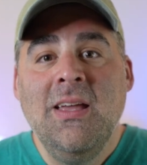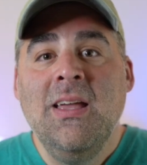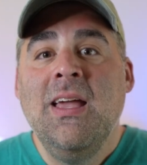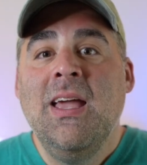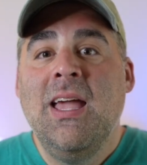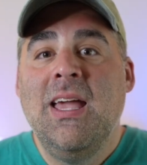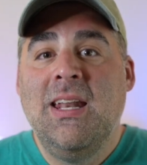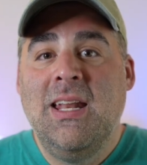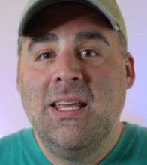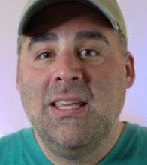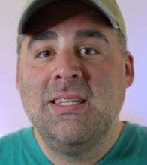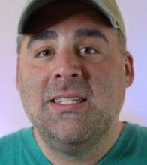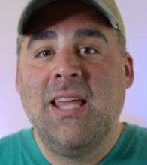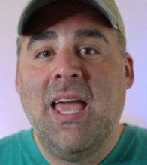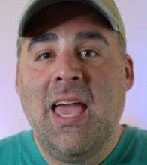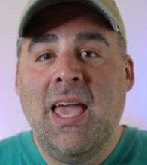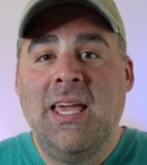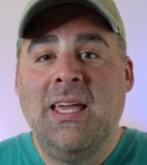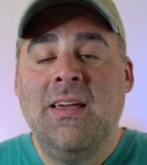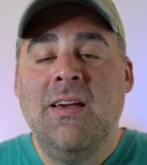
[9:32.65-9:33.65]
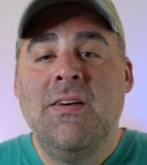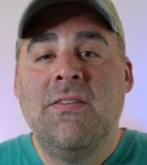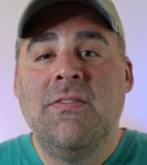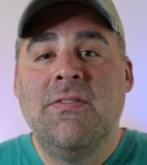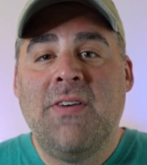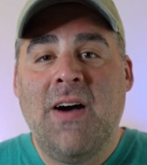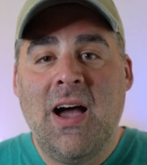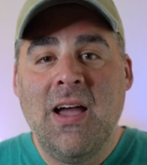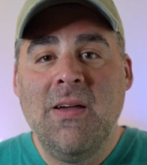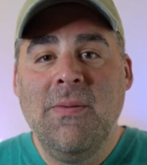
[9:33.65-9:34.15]
It is a
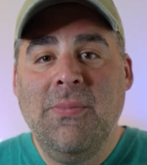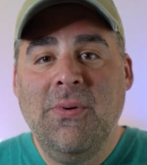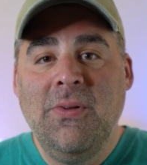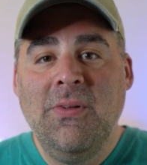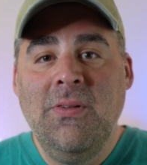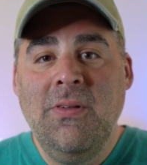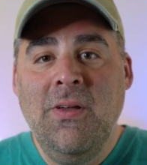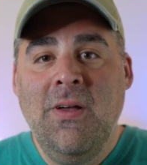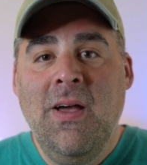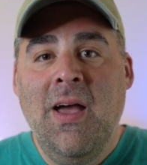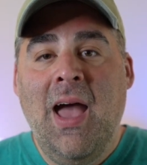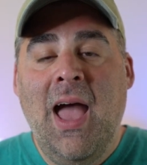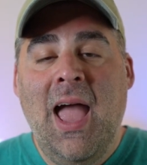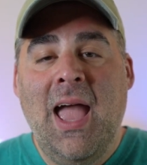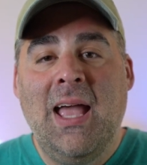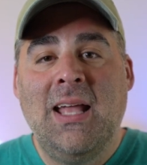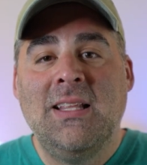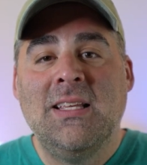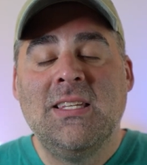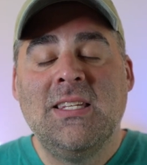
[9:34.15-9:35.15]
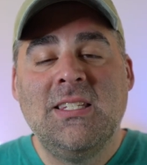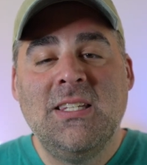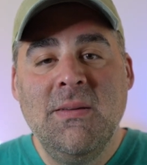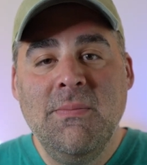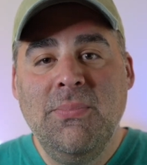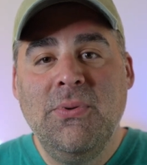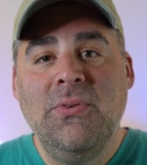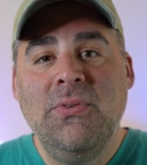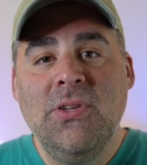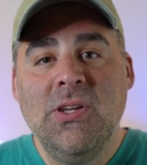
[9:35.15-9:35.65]
viable and
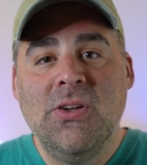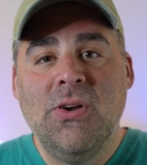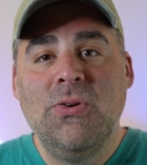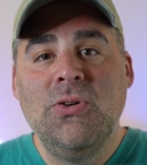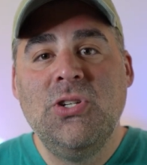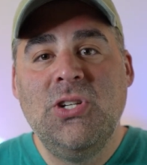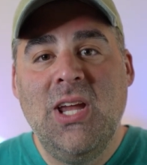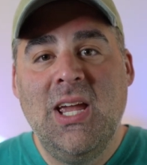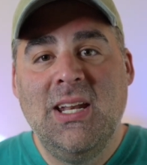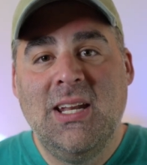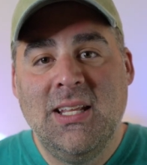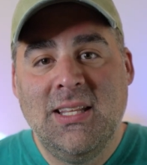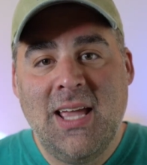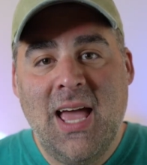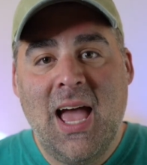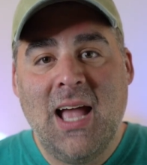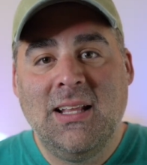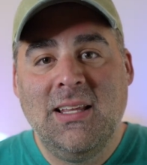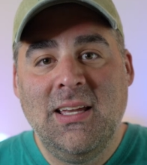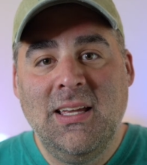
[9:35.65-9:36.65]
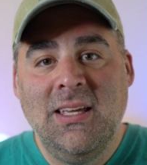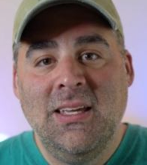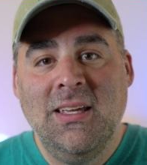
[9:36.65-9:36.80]
simple negotiating tactic.